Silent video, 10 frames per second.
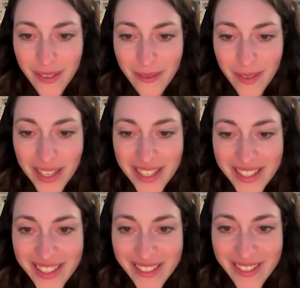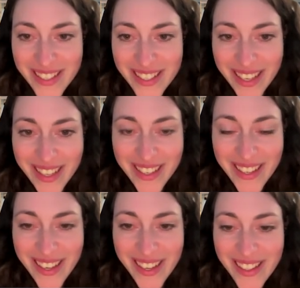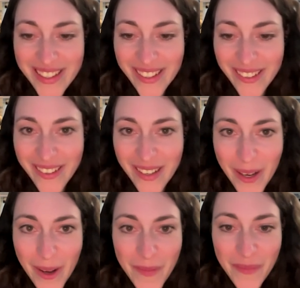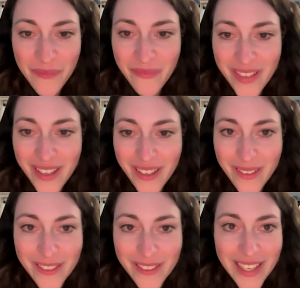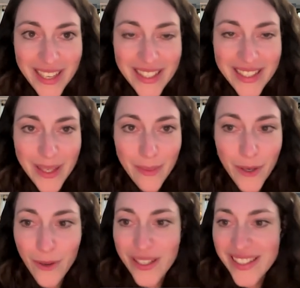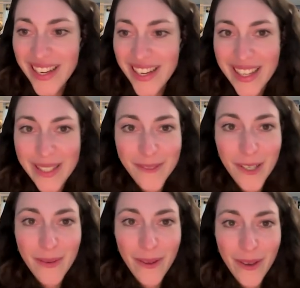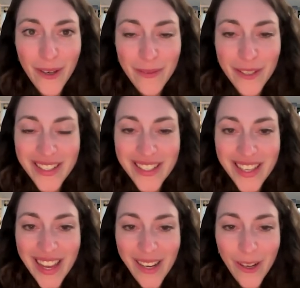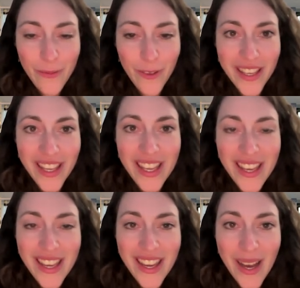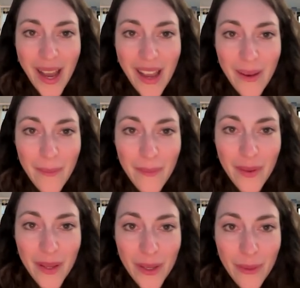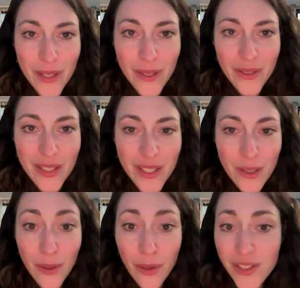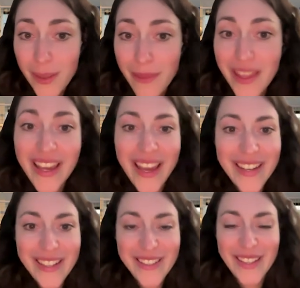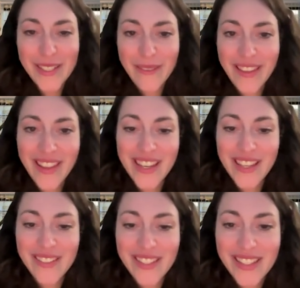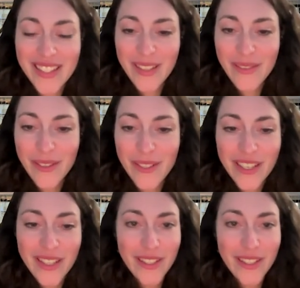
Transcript: All right, interesting. So really nice that Mo is telling us more about the community, and hopefully you will use it to post something and exchange with other users in the future.